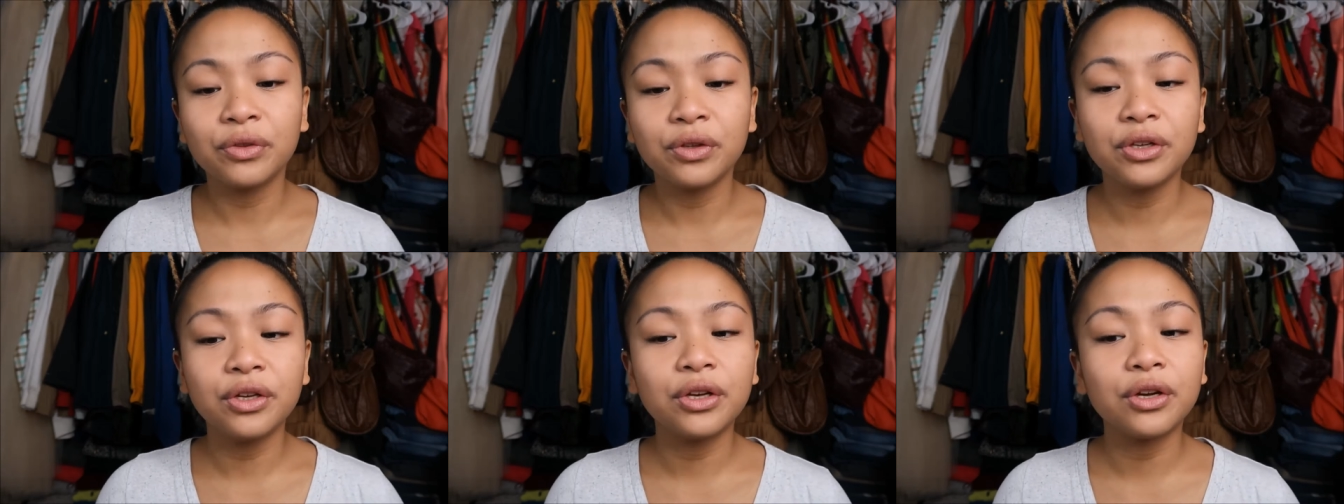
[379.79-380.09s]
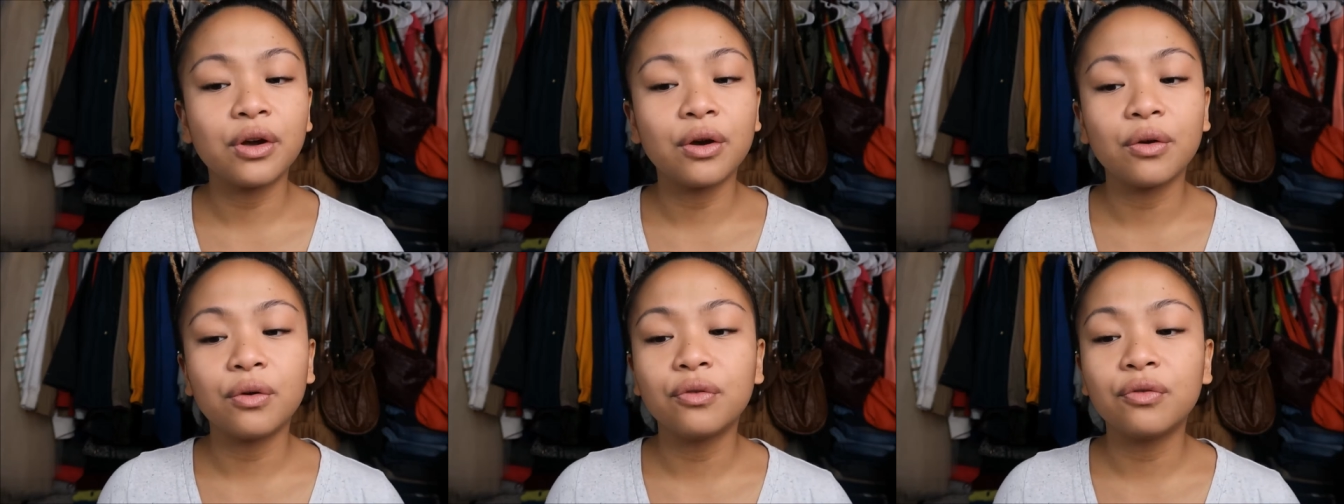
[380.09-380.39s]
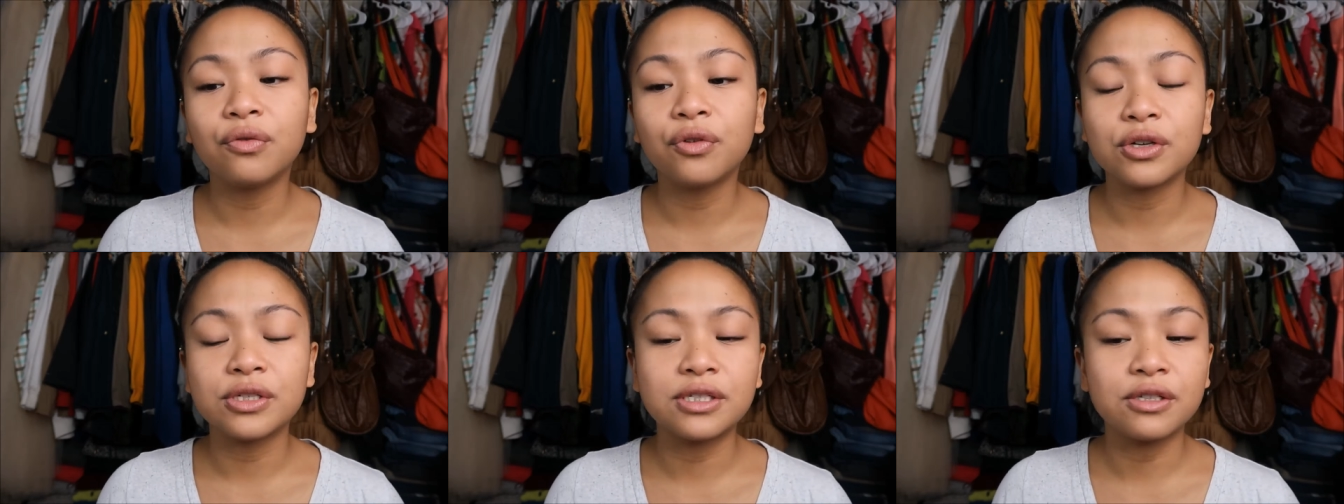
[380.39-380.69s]
you know,
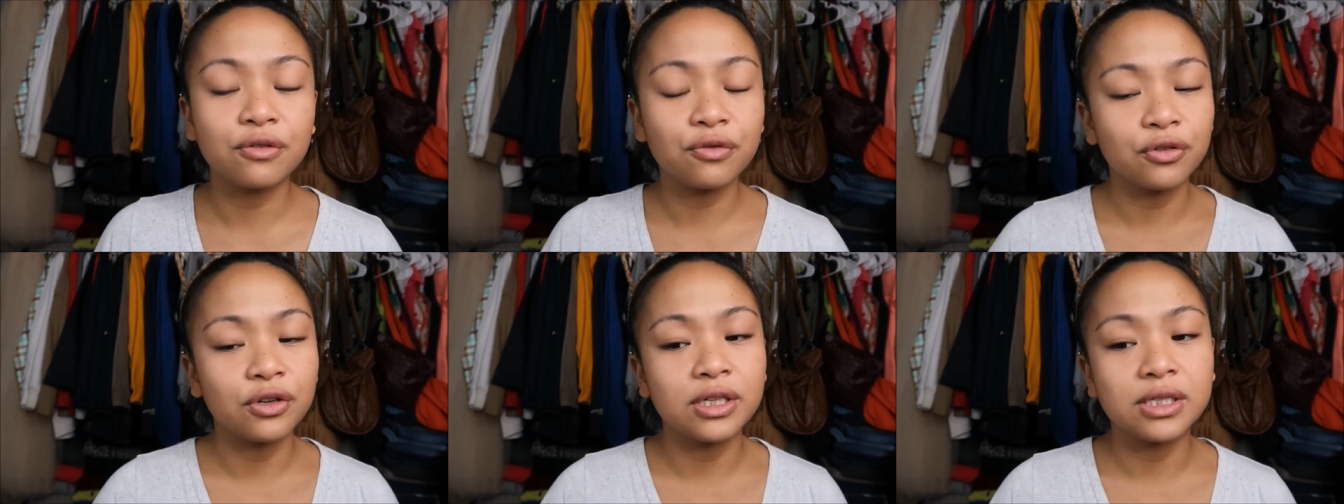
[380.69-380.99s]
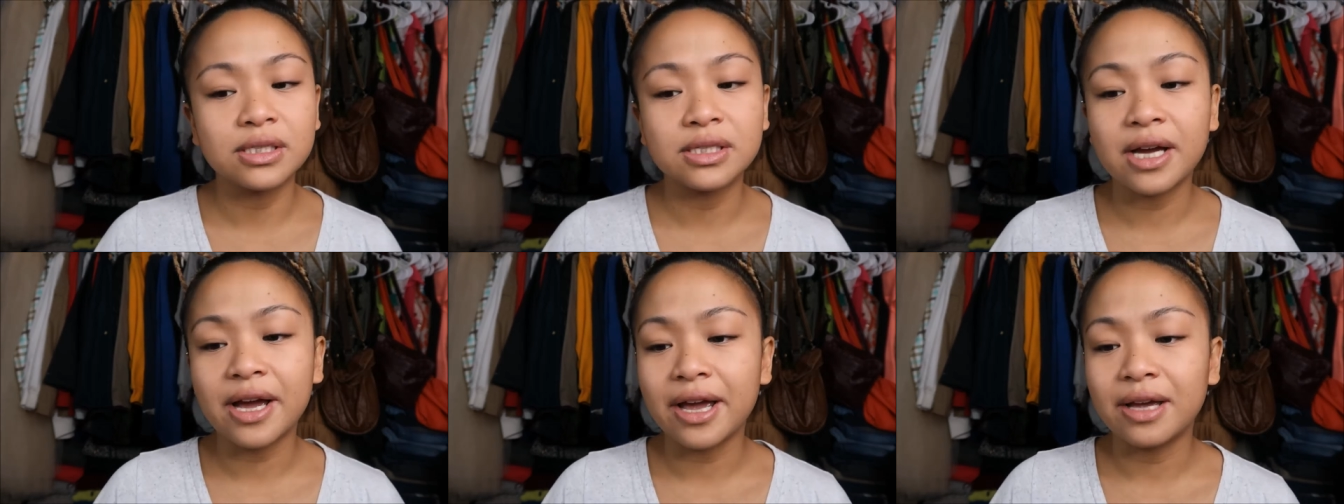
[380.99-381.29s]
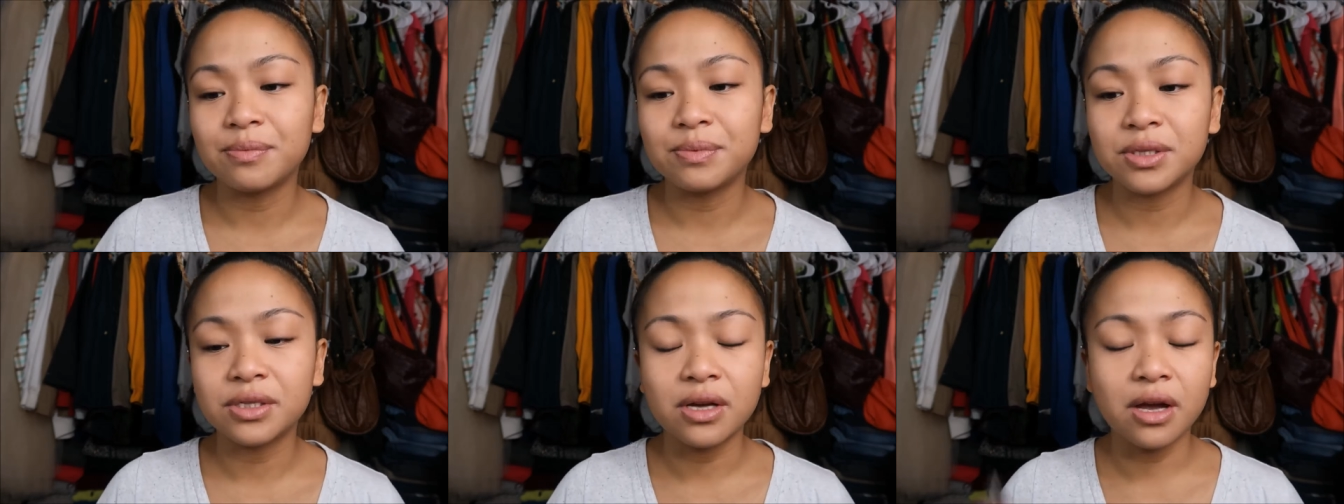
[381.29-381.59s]
for different
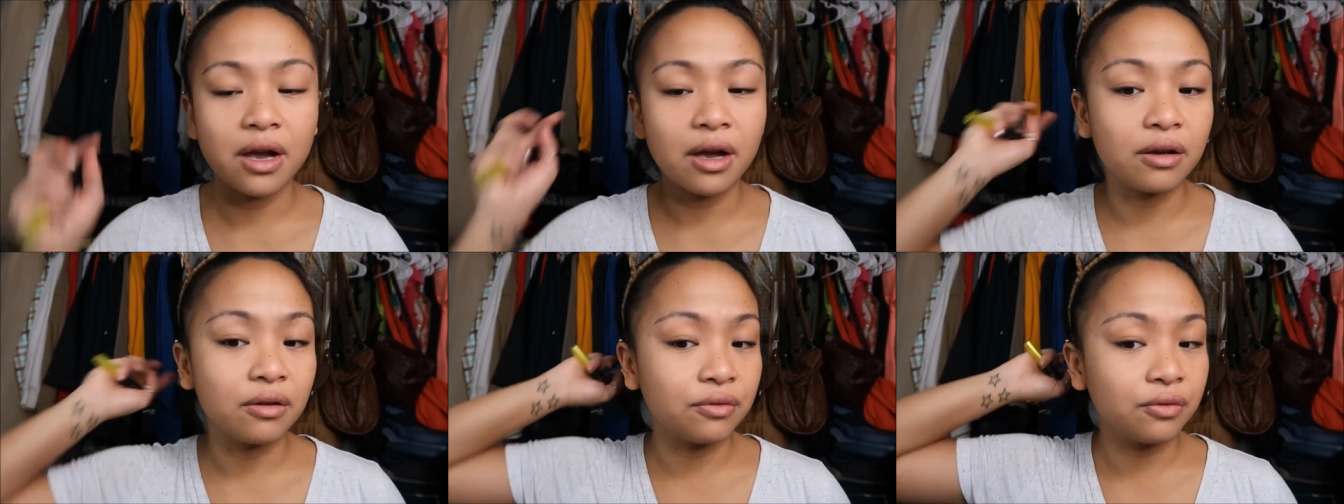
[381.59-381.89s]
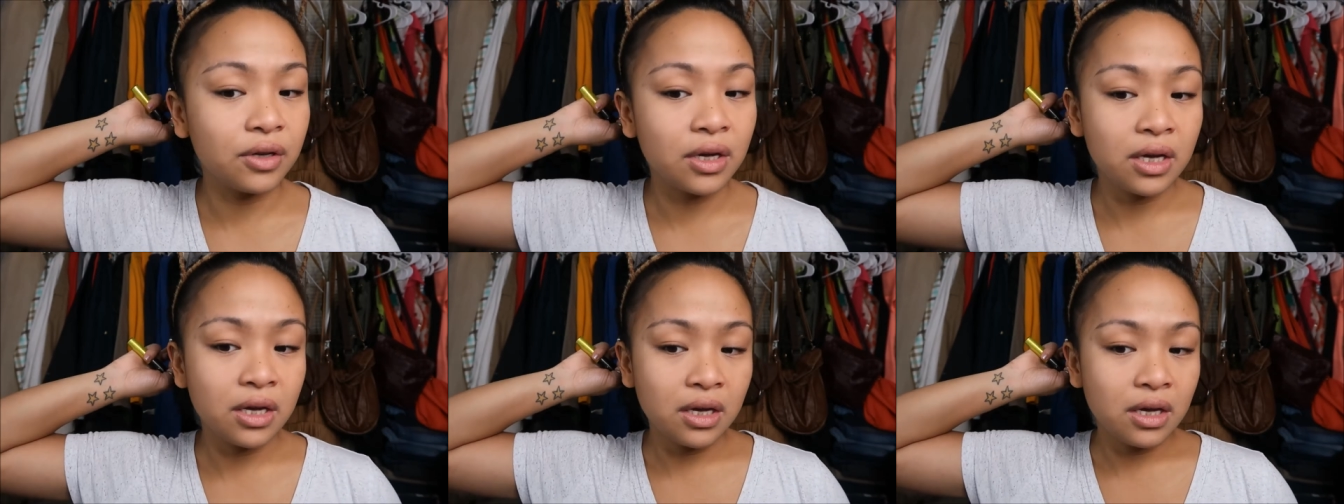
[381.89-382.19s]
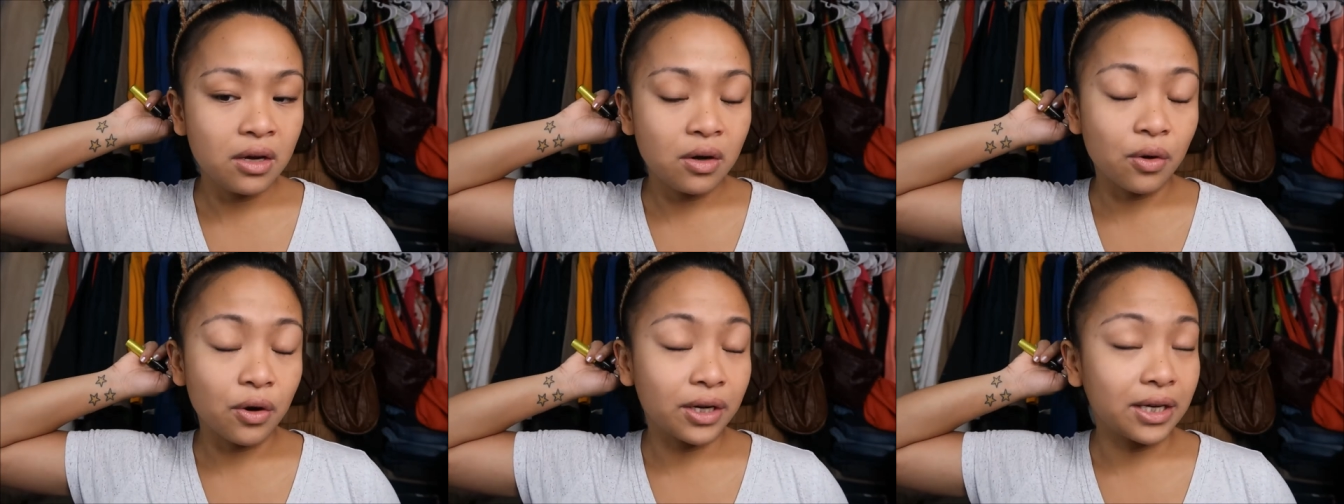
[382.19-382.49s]
types of
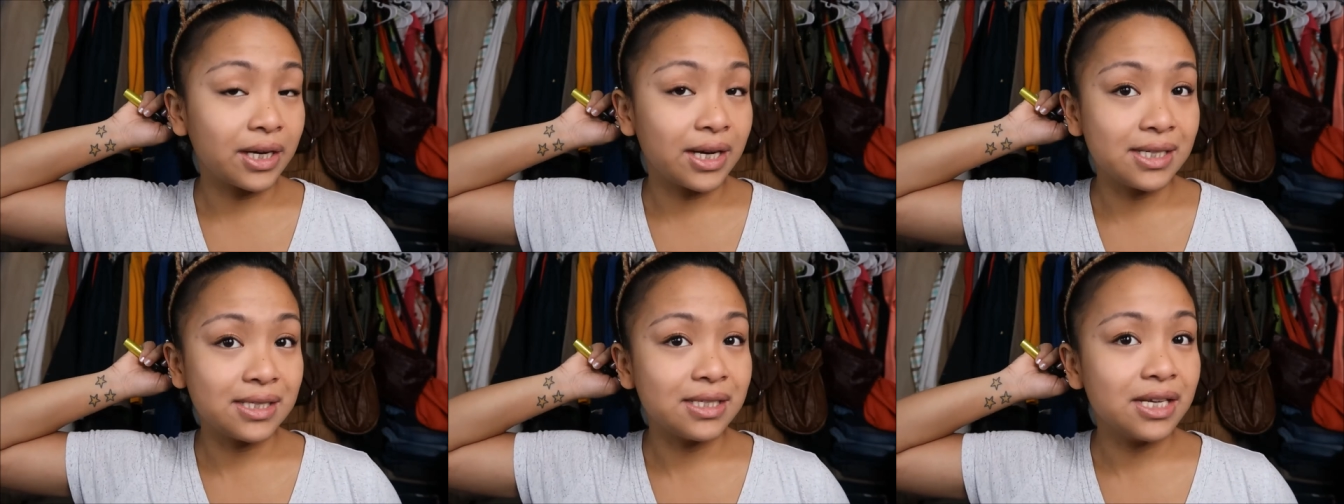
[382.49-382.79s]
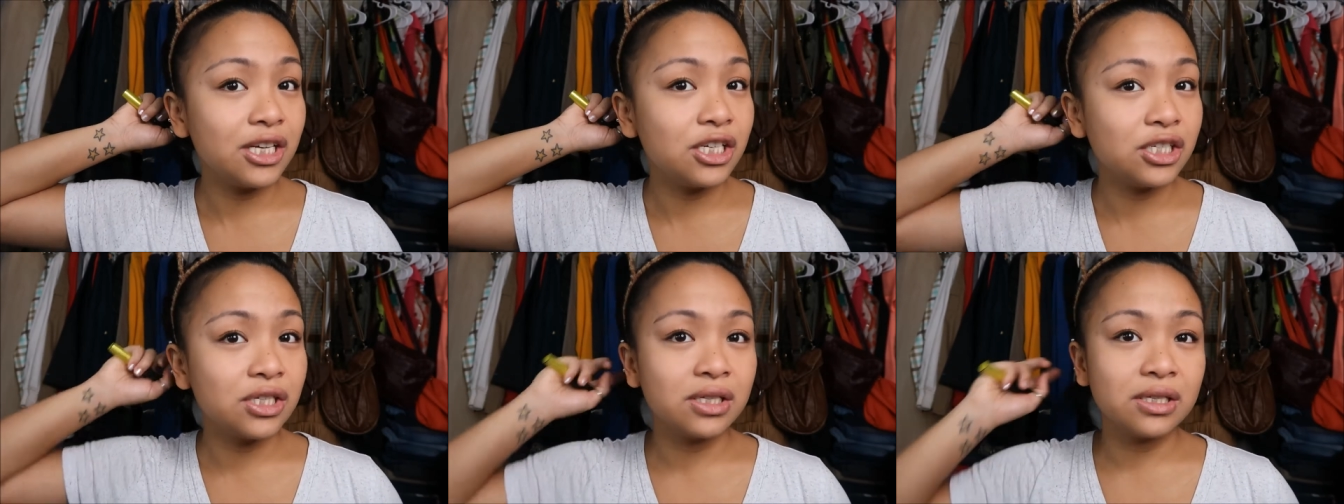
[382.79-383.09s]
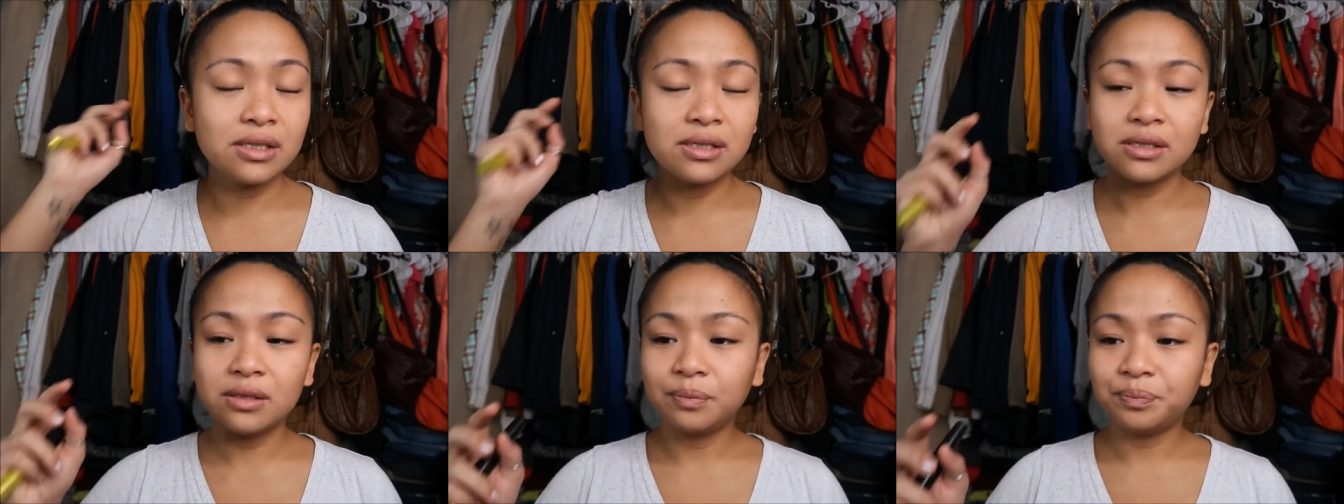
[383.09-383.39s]

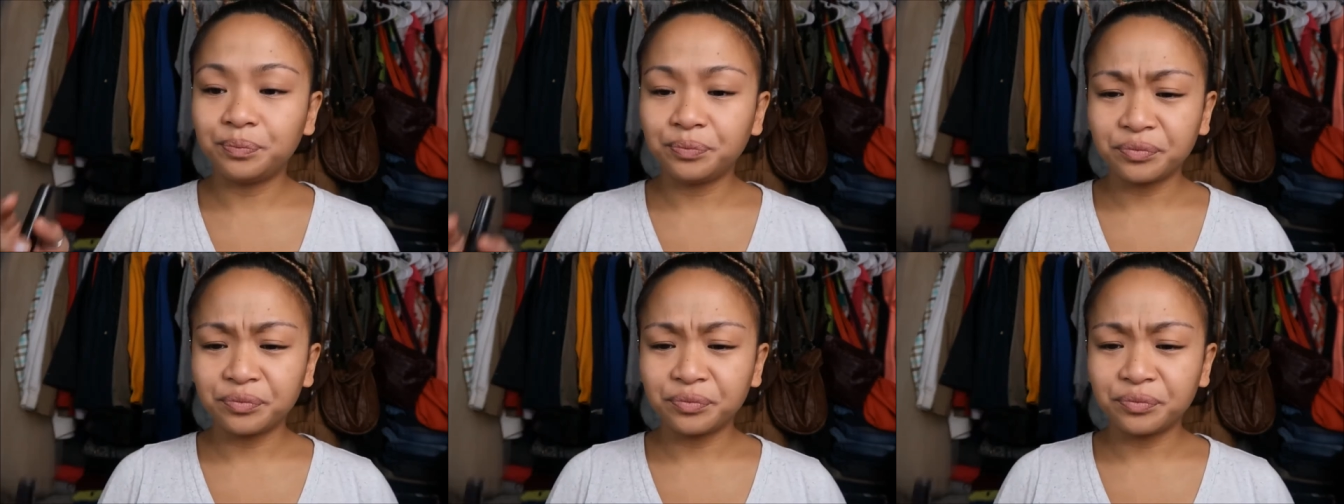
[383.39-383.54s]
organizations.